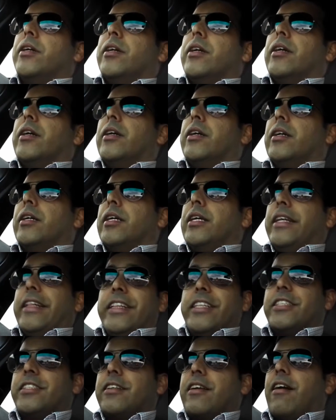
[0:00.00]
uh, in
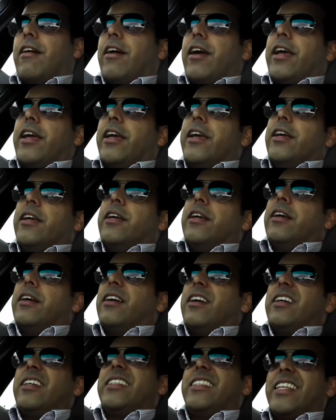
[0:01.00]
the sky.
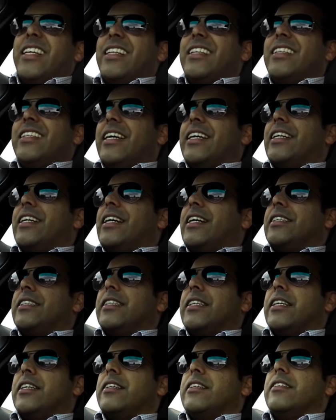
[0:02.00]
Uh, till then, I
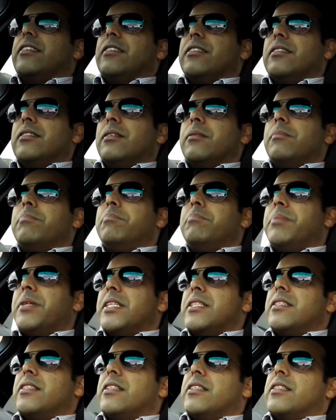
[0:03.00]
think the
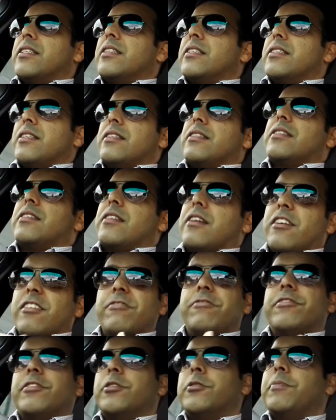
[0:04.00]
businesses and stuff,
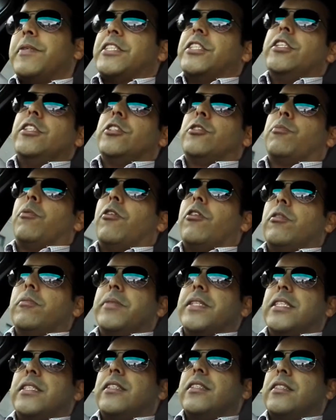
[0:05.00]
especially small
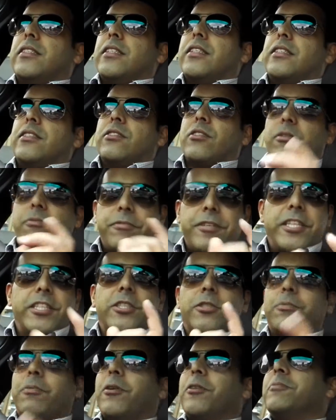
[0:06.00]
businesses, uh, very
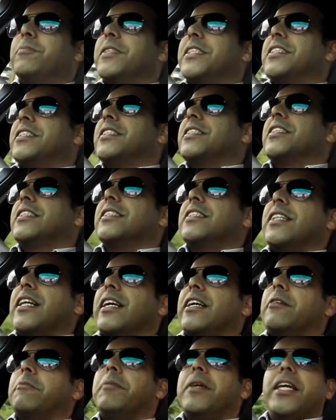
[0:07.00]
small businesses
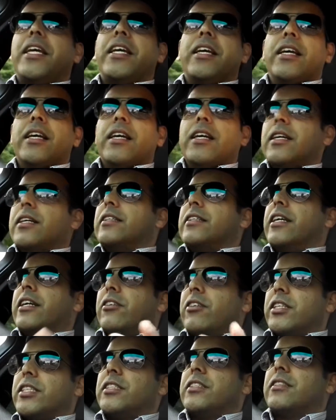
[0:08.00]
like me, they're
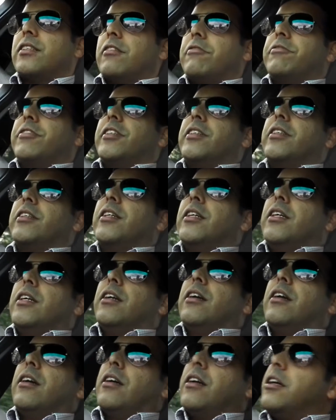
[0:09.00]
gonna suffer.
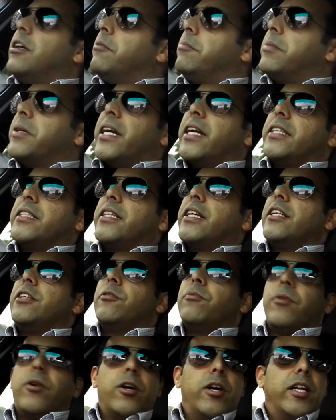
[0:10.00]
but I tell you
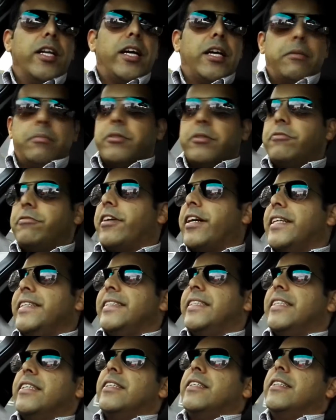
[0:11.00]
what, I'm a
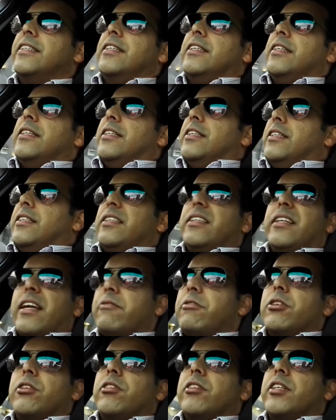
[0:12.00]
fighter,
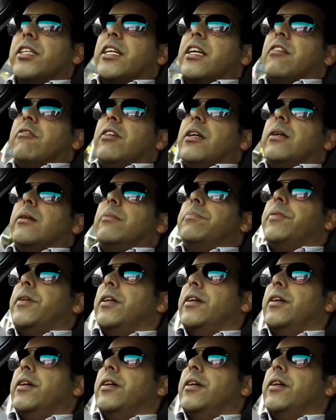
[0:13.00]
never gonna give up